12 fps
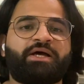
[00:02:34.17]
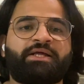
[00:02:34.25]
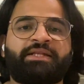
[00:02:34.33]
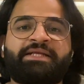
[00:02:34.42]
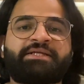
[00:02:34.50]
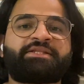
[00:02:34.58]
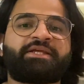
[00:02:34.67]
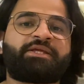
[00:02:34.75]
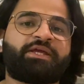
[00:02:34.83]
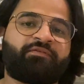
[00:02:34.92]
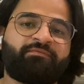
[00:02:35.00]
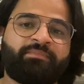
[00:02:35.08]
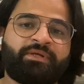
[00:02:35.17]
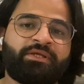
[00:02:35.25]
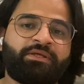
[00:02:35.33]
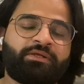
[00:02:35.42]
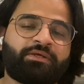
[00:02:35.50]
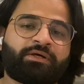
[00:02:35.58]
Later, they gave
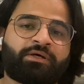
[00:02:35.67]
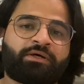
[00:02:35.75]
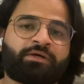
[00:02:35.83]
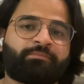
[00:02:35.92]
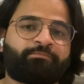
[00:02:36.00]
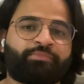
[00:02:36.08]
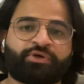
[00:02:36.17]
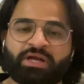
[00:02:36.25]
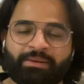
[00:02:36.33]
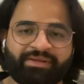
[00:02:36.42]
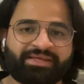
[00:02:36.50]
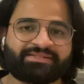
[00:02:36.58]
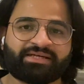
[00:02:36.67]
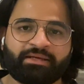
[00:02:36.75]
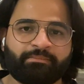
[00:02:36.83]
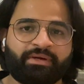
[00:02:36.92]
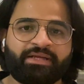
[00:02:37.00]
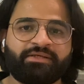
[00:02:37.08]
me a programming
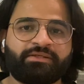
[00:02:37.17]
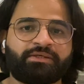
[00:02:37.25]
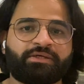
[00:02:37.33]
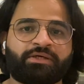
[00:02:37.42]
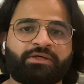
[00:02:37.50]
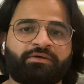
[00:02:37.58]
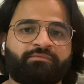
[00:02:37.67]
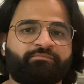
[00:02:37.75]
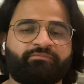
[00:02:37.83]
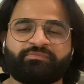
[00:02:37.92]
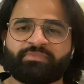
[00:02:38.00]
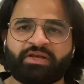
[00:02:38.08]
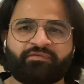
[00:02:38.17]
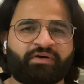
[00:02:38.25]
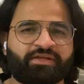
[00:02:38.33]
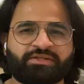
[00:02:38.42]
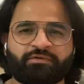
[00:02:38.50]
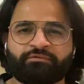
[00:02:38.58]
assignment. It
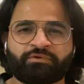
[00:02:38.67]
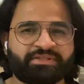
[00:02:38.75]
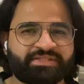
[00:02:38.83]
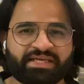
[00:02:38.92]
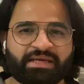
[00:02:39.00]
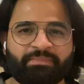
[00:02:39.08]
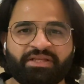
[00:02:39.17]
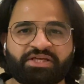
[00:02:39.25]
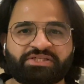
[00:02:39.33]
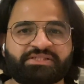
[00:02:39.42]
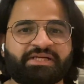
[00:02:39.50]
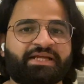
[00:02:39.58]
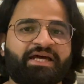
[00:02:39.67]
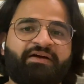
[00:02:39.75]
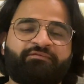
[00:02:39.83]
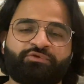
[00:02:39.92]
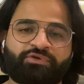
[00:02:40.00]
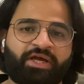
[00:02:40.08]
was a full stack application that I
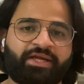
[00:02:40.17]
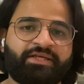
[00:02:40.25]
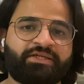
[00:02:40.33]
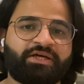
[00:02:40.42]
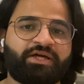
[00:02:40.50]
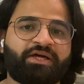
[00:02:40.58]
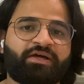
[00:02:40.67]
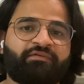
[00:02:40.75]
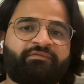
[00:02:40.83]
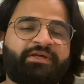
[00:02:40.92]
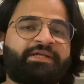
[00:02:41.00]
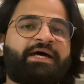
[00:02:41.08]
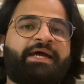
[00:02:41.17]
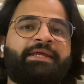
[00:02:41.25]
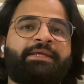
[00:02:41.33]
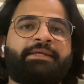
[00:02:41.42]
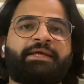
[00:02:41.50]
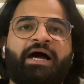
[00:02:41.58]
have to write, where
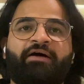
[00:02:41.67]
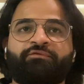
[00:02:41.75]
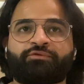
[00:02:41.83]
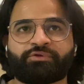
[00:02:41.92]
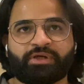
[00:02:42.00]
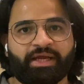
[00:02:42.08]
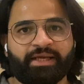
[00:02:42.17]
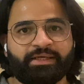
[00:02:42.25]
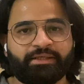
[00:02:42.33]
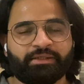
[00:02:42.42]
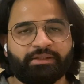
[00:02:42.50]
I have to write